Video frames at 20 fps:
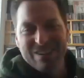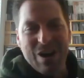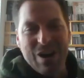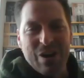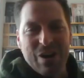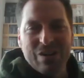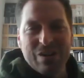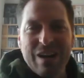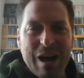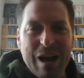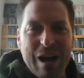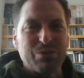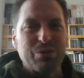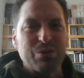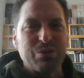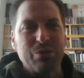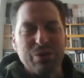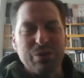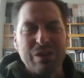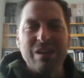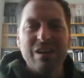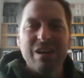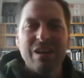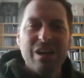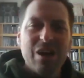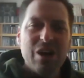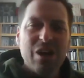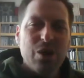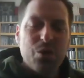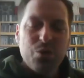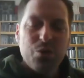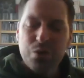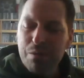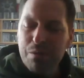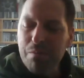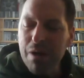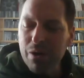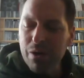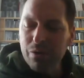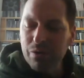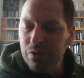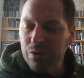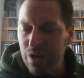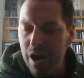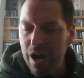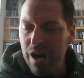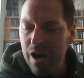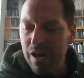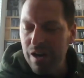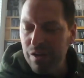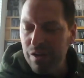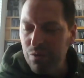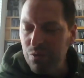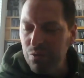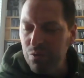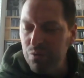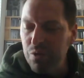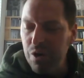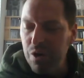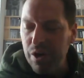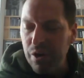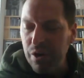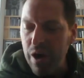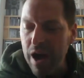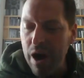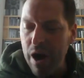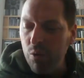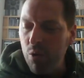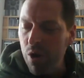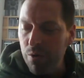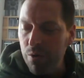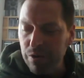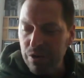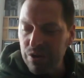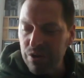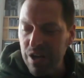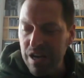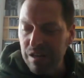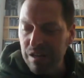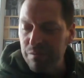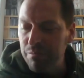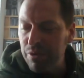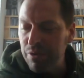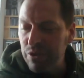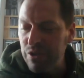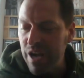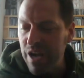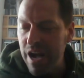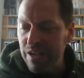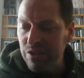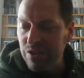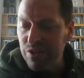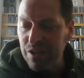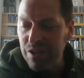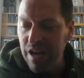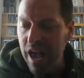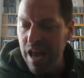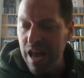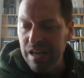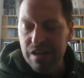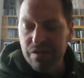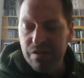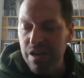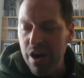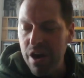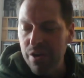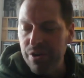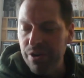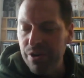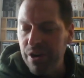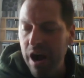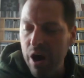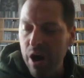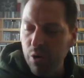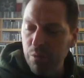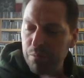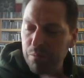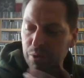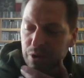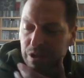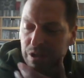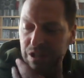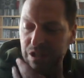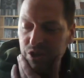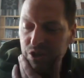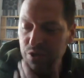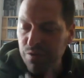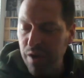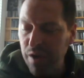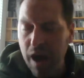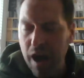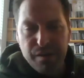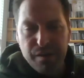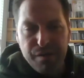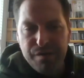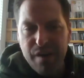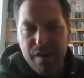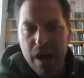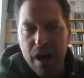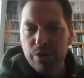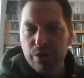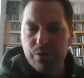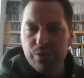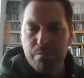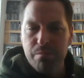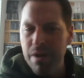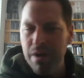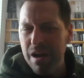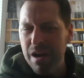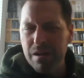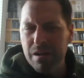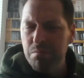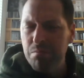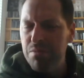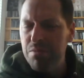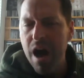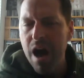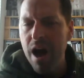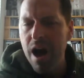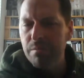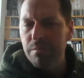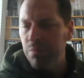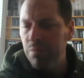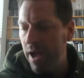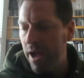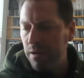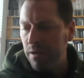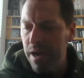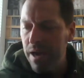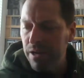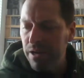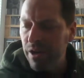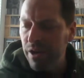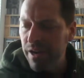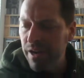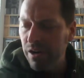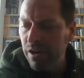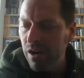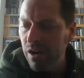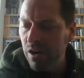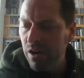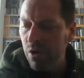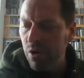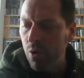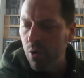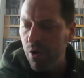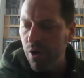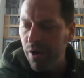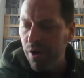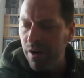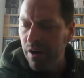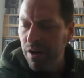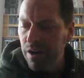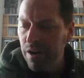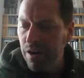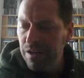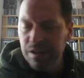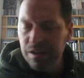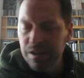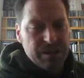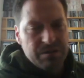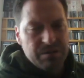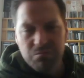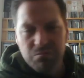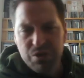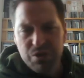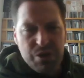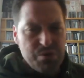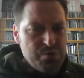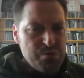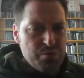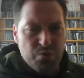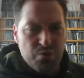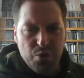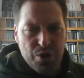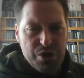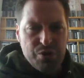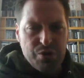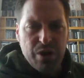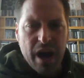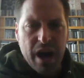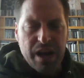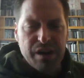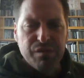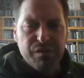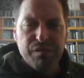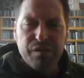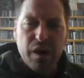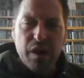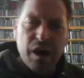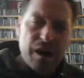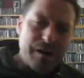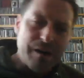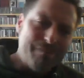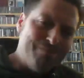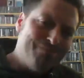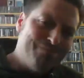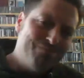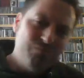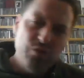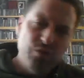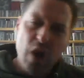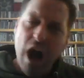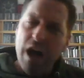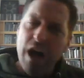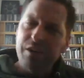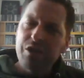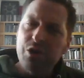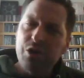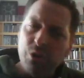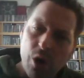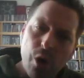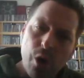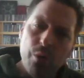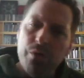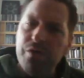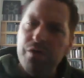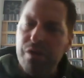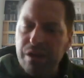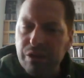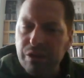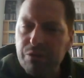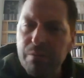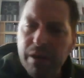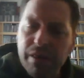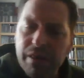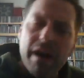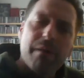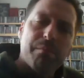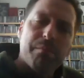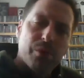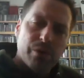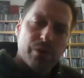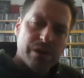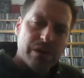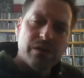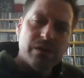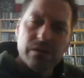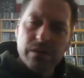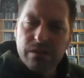No, absolutely. What about At War with Satan, Possessed, and any of the other output? Did you kind of follow the band beyond black metal at all, or were you kind of onto your own things by that point?